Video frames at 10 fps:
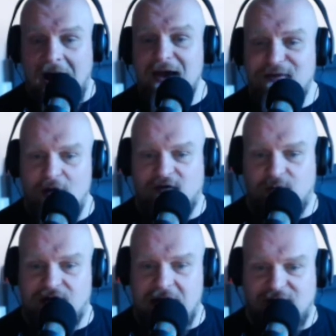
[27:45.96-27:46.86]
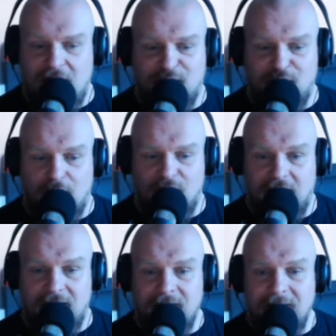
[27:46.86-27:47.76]
I thought this was the case. I thought
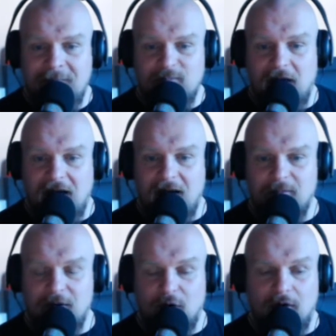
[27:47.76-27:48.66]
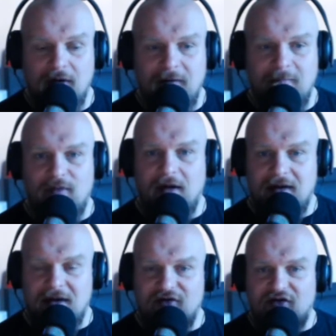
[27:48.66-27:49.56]
that,
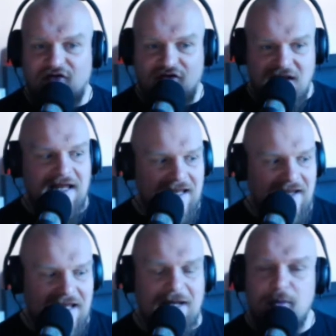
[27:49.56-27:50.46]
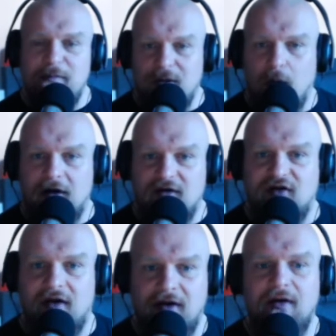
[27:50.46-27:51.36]
that he would be the one
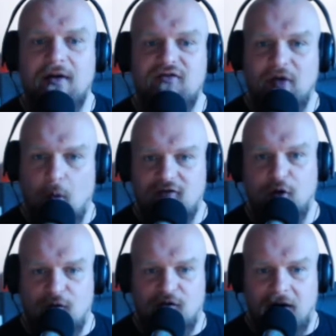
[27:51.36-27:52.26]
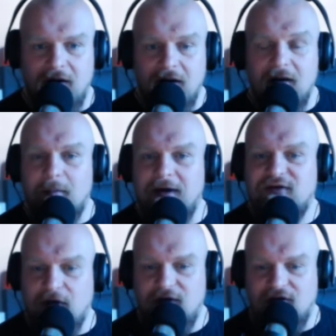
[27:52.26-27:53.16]
to watch over her. But
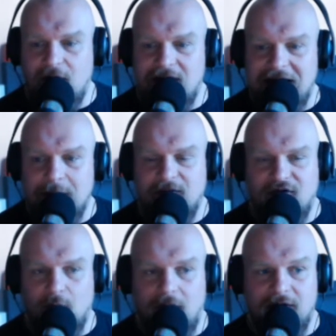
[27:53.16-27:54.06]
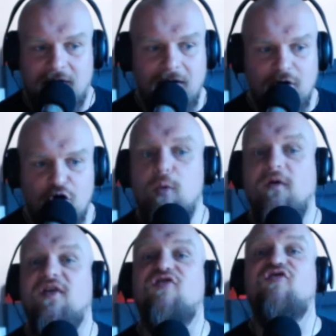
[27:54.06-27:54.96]
it turns out he was the one who
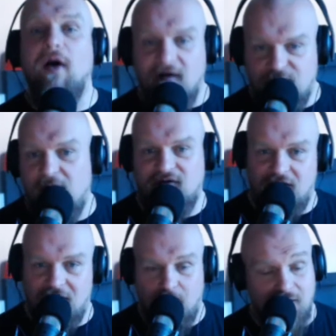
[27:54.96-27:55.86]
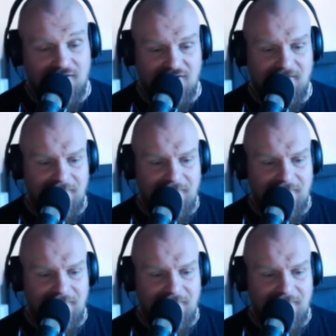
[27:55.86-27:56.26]
was the drunkest person in the world.